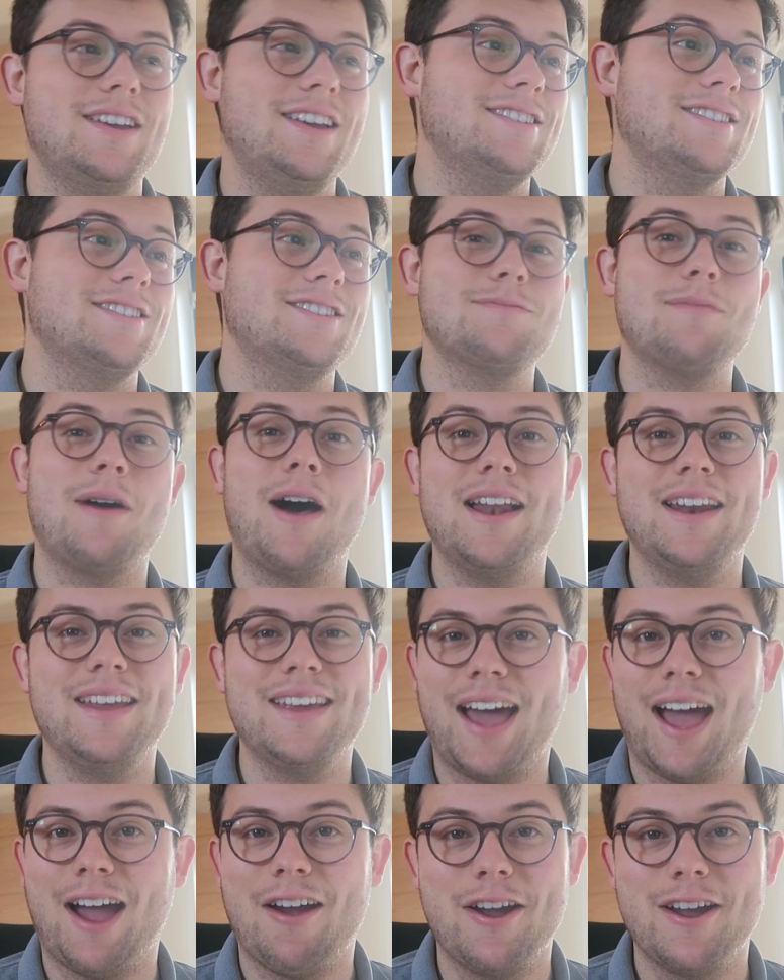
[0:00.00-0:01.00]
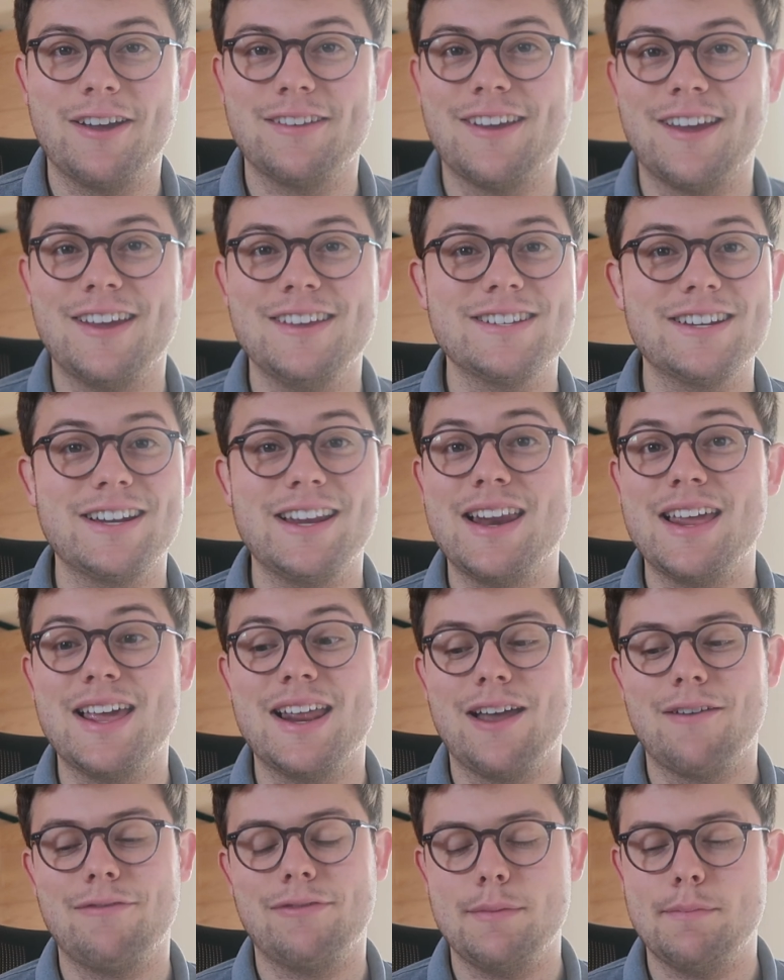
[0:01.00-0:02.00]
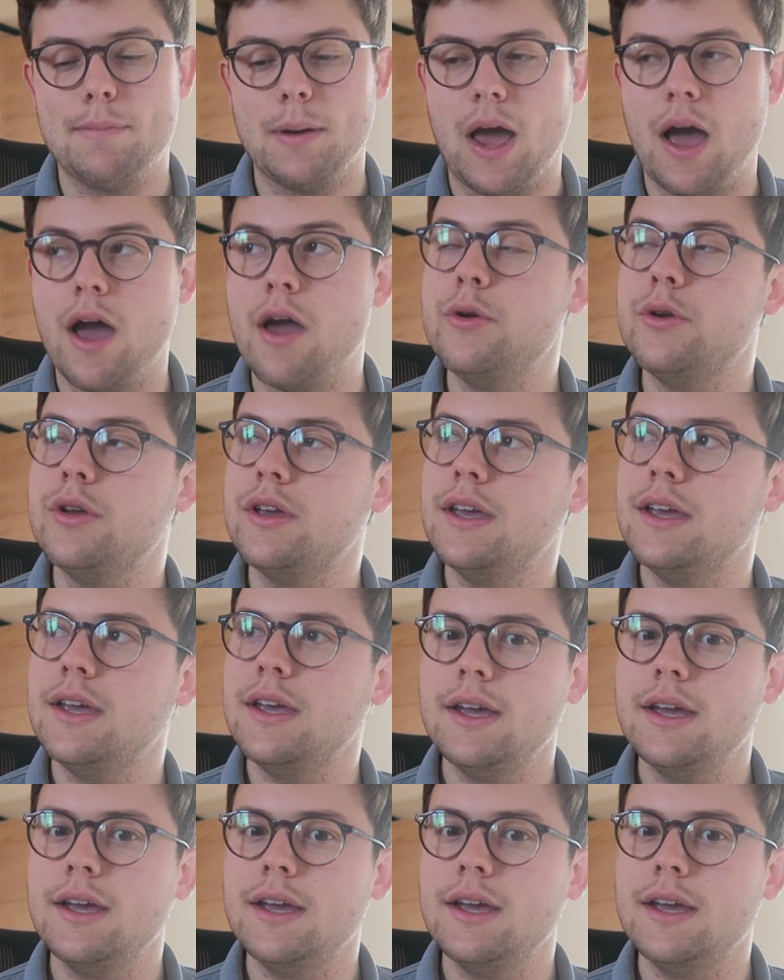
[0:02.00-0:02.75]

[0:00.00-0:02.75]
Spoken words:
He's a smiley character. He's clearly a lovely bloke.